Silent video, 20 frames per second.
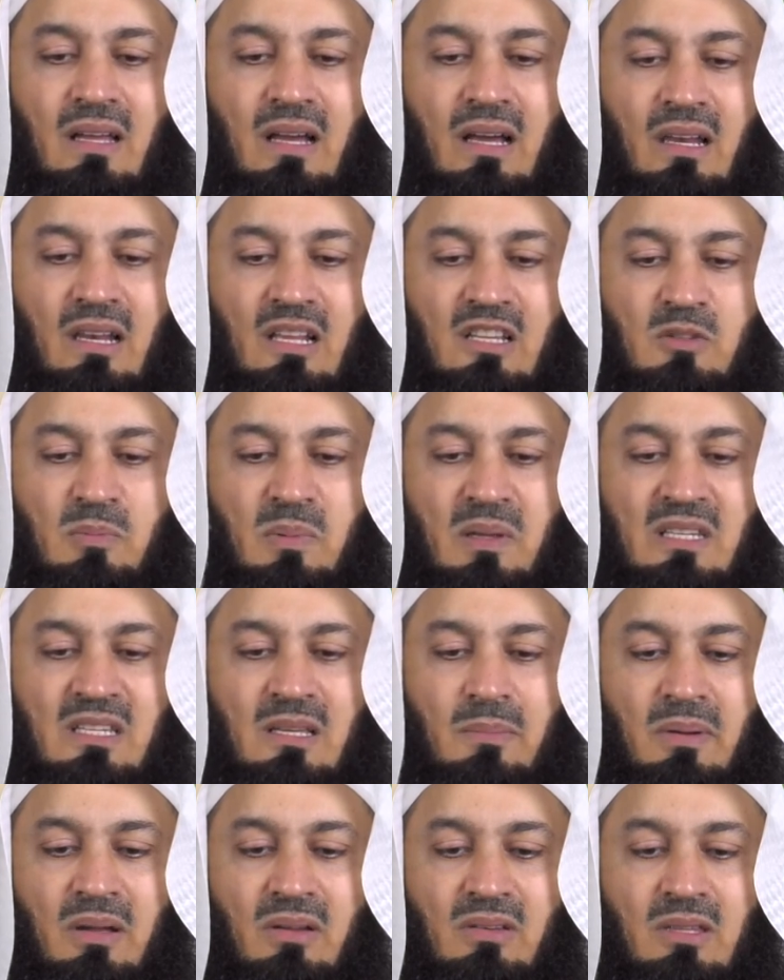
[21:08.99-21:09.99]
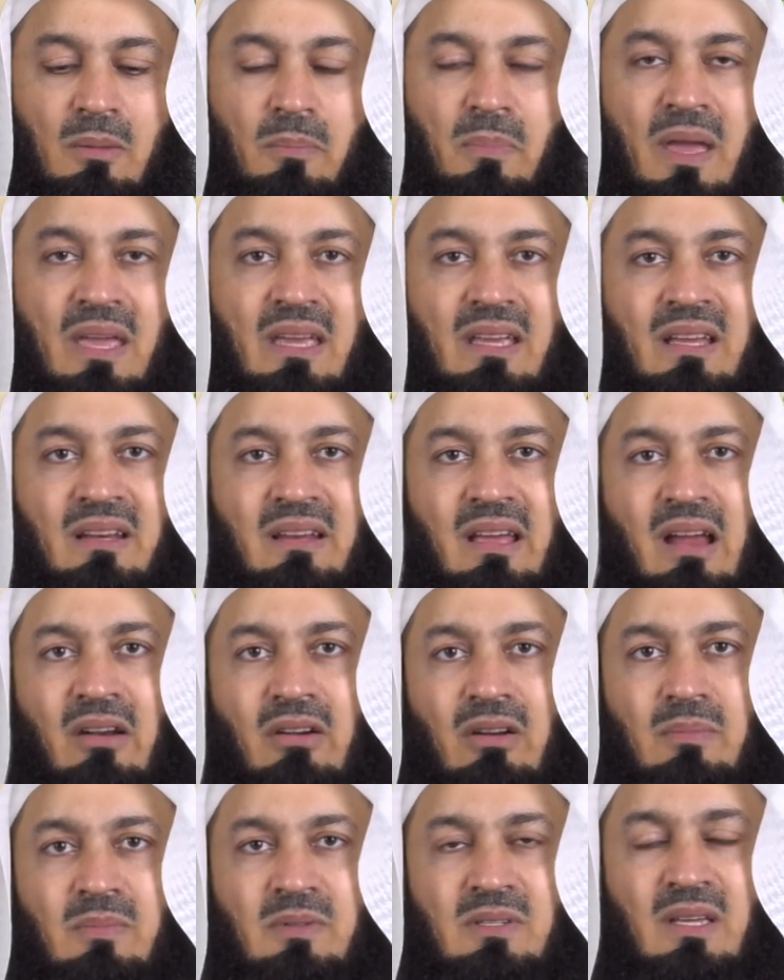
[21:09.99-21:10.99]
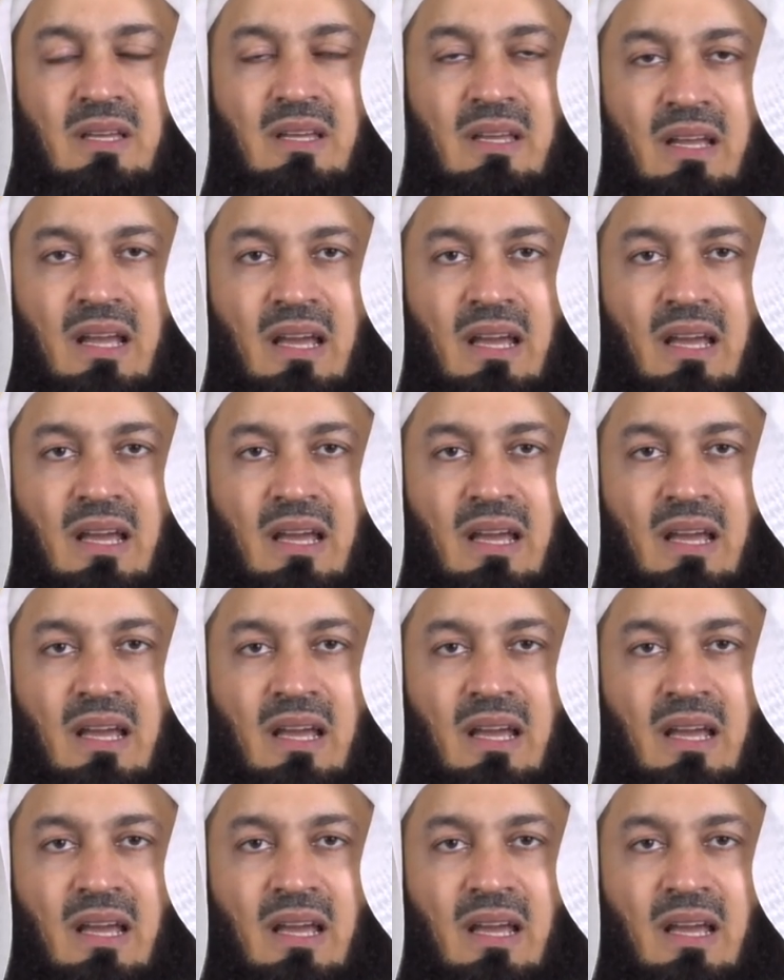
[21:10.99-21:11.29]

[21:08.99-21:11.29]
Allah speaks about the pagan Arabs,